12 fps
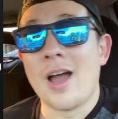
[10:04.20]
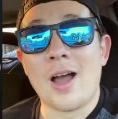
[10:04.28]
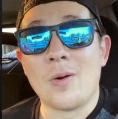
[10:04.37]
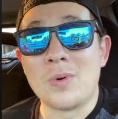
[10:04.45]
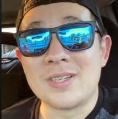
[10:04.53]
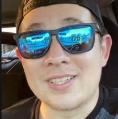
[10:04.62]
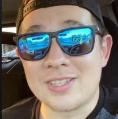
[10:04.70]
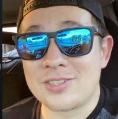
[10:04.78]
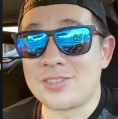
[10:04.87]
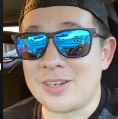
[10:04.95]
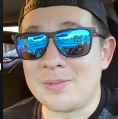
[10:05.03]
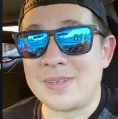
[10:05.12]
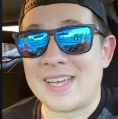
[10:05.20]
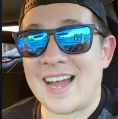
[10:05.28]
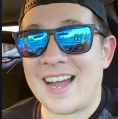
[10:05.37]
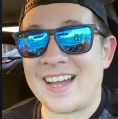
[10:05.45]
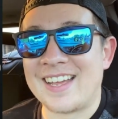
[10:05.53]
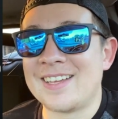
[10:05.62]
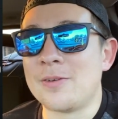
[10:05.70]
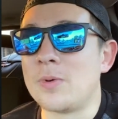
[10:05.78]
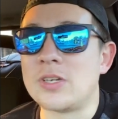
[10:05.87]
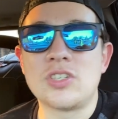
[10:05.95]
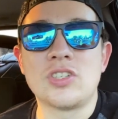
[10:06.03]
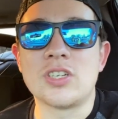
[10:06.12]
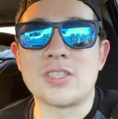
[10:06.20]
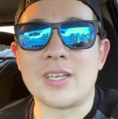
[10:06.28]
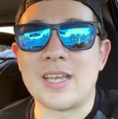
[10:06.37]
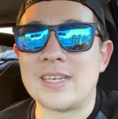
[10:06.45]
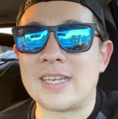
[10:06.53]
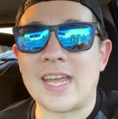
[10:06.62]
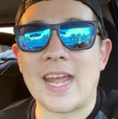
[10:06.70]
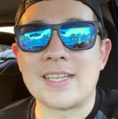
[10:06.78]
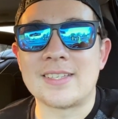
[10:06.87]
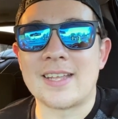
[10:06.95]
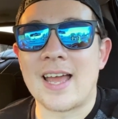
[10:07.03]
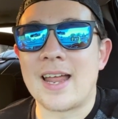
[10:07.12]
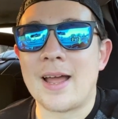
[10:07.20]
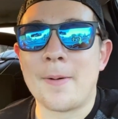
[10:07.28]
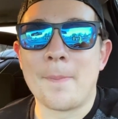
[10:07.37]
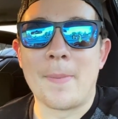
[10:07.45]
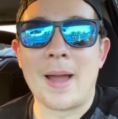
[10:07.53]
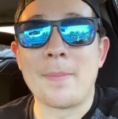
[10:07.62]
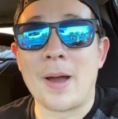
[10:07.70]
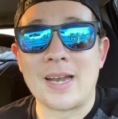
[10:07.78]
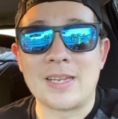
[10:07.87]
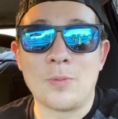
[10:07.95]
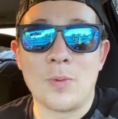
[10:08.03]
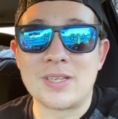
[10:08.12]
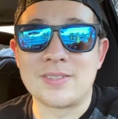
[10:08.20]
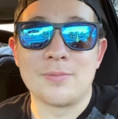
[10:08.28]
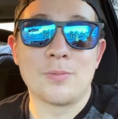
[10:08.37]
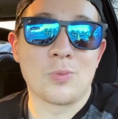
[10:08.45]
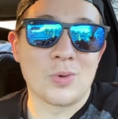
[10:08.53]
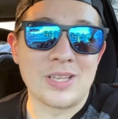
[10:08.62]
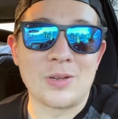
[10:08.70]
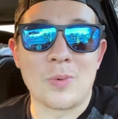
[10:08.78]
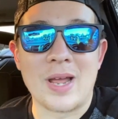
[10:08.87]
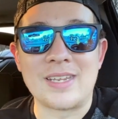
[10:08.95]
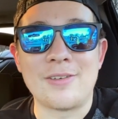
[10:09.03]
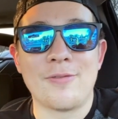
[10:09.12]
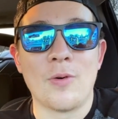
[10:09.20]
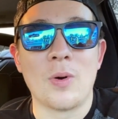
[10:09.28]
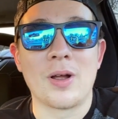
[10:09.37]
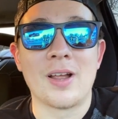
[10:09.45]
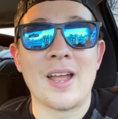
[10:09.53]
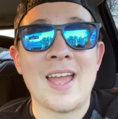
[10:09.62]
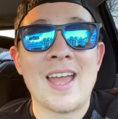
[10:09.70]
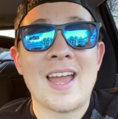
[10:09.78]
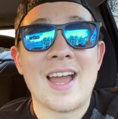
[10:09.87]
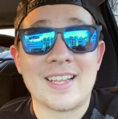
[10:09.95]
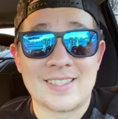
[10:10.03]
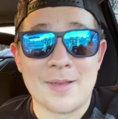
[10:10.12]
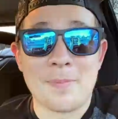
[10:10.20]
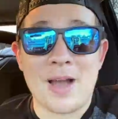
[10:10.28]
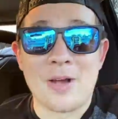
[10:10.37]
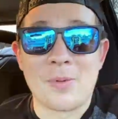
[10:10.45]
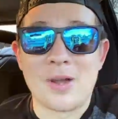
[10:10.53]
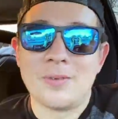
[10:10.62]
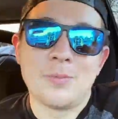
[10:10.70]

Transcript: was extremely high, which just indicates that my body wasn't really ready for a 10 mile run,